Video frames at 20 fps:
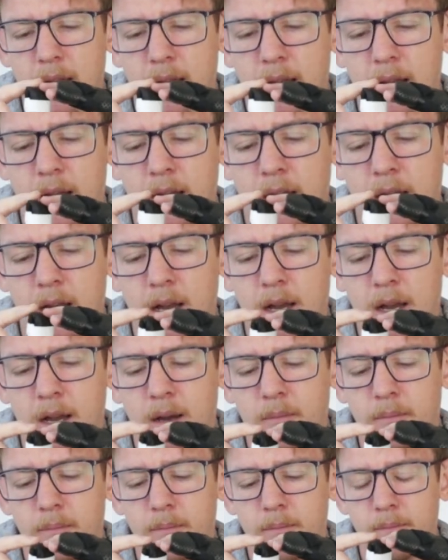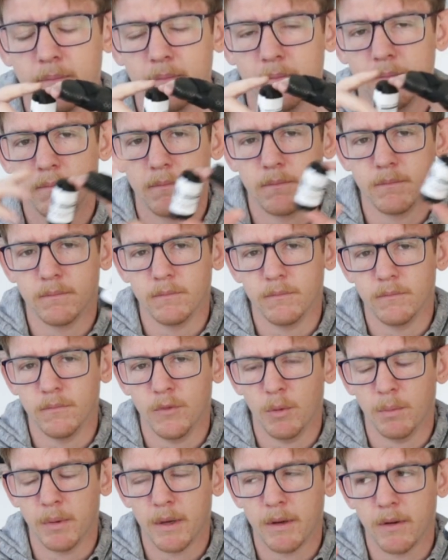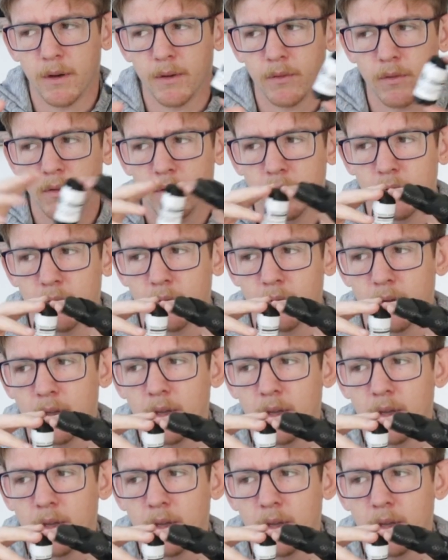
Not being racist.